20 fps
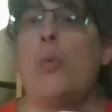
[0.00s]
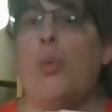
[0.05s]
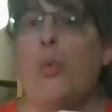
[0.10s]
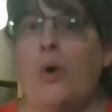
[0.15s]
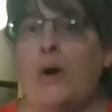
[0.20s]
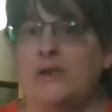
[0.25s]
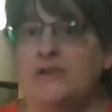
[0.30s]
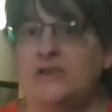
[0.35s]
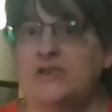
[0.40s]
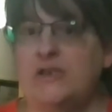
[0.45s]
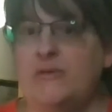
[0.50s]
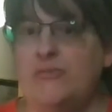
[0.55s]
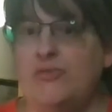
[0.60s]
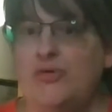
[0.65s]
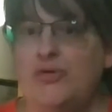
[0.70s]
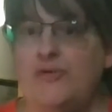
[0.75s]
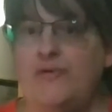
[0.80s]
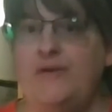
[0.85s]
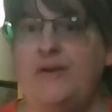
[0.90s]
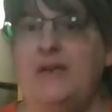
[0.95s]
watching
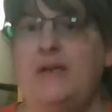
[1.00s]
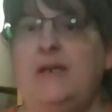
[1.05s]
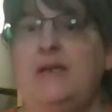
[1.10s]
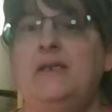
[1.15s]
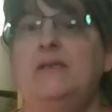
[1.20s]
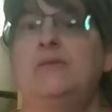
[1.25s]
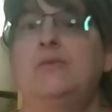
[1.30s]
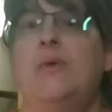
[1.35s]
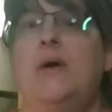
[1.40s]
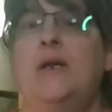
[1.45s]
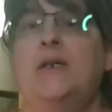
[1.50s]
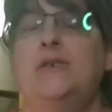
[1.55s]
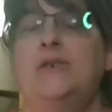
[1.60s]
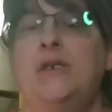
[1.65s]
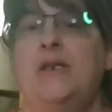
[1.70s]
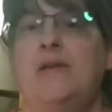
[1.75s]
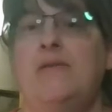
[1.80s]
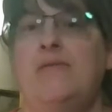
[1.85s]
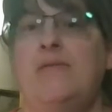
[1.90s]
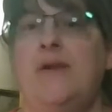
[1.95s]
movies,
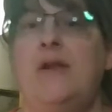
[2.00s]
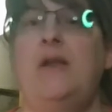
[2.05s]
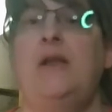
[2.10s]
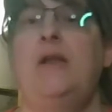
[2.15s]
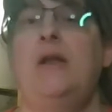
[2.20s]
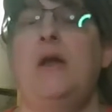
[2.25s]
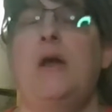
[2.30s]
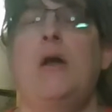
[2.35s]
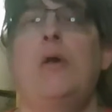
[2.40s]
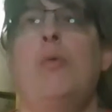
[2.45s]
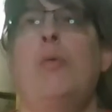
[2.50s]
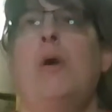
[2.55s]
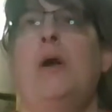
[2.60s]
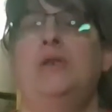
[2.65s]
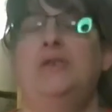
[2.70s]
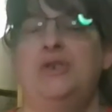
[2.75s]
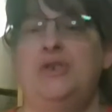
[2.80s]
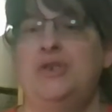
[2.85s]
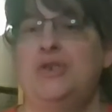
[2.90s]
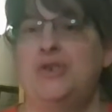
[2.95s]
watching video,
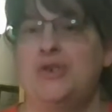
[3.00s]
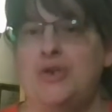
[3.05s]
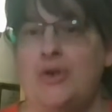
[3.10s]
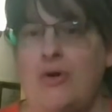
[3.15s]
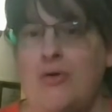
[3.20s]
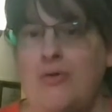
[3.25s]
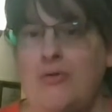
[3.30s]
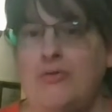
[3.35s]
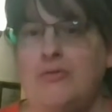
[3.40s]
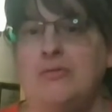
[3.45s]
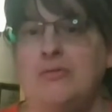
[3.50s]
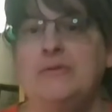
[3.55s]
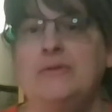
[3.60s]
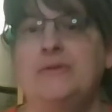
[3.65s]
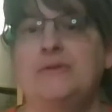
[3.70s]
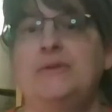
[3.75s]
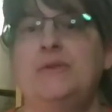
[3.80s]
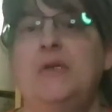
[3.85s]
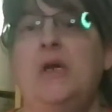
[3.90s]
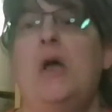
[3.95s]
watching
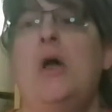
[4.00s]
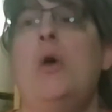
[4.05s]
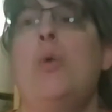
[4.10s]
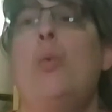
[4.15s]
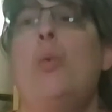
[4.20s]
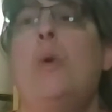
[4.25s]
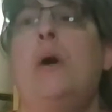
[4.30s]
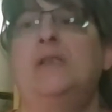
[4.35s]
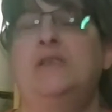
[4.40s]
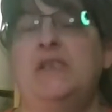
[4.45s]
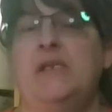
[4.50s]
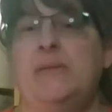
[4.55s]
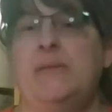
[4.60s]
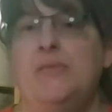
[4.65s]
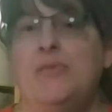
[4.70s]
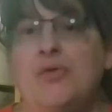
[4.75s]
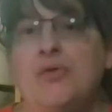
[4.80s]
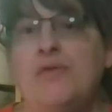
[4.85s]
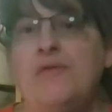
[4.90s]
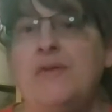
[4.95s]
shows, watching
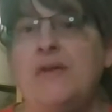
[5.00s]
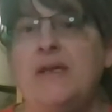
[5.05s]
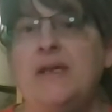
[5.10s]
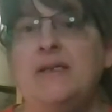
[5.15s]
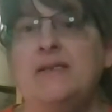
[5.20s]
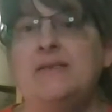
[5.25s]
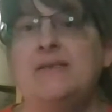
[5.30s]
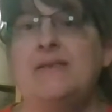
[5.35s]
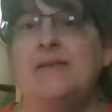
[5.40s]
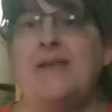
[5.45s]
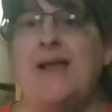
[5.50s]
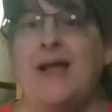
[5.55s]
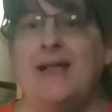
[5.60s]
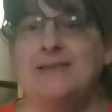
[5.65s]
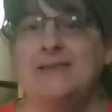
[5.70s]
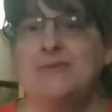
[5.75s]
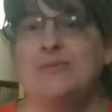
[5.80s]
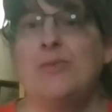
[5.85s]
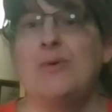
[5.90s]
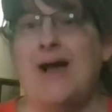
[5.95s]
movies.
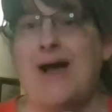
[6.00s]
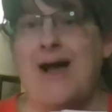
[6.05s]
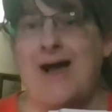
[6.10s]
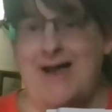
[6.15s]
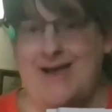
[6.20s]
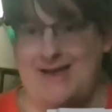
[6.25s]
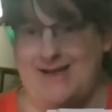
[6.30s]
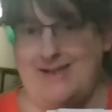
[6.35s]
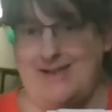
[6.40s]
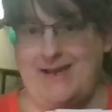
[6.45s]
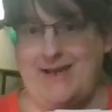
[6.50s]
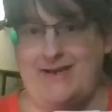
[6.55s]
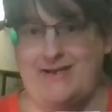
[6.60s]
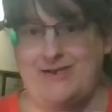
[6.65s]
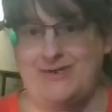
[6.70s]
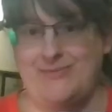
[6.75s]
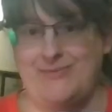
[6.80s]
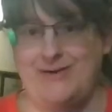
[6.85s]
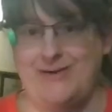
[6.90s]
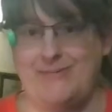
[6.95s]
That's what I like
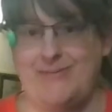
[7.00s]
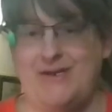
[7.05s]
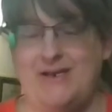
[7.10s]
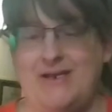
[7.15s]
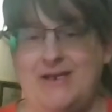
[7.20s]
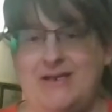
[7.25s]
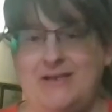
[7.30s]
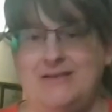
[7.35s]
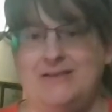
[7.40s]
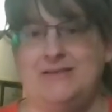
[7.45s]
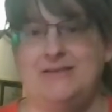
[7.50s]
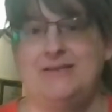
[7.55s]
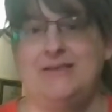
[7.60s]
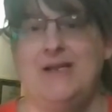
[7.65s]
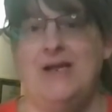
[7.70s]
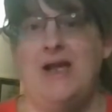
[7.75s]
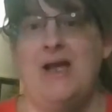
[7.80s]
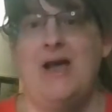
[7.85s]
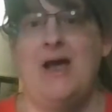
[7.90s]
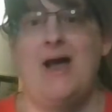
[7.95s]
doing because
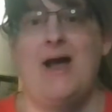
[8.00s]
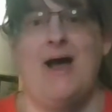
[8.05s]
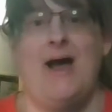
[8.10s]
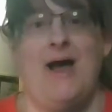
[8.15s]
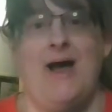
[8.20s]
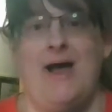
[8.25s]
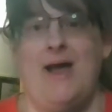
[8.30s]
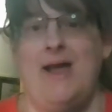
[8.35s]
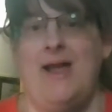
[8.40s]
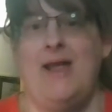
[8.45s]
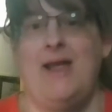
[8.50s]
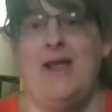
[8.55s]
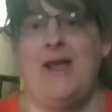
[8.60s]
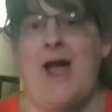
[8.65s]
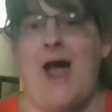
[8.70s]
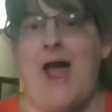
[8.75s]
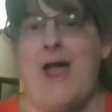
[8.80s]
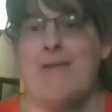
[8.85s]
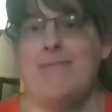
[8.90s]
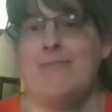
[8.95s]
I
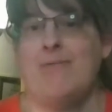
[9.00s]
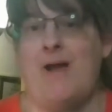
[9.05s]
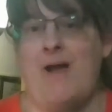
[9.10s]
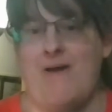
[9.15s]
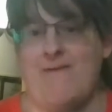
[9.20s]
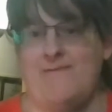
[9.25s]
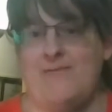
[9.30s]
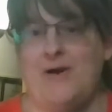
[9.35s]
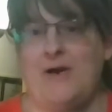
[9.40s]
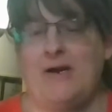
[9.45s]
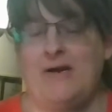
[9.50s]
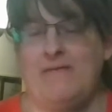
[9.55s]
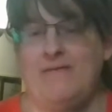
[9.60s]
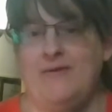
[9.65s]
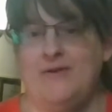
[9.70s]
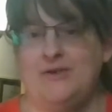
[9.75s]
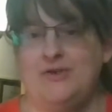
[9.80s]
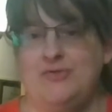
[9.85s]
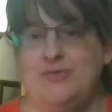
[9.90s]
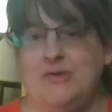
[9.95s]
I'm I'm very
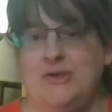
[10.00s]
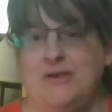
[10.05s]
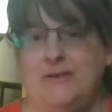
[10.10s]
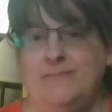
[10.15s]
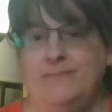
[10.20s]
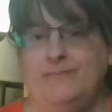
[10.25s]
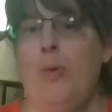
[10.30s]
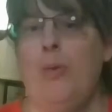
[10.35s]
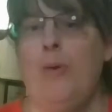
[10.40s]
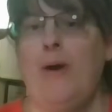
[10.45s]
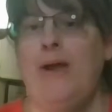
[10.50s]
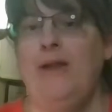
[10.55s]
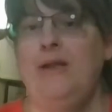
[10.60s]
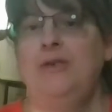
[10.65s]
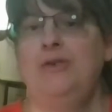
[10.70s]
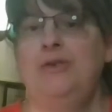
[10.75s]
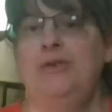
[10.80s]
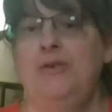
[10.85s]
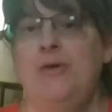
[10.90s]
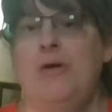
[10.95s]
visual. Well, why
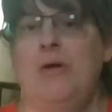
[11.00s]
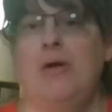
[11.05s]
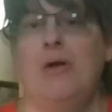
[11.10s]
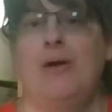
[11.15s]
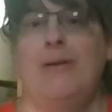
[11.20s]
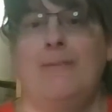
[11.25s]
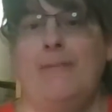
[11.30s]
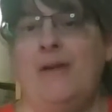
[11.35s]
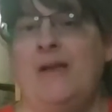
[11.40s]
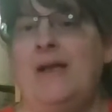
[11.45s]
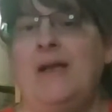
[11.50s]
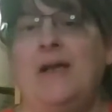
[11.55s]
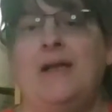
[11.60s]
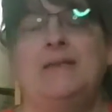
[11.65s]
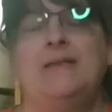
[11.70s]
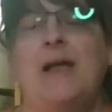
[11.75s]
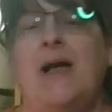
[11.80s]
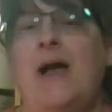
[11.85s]
didn't you? Because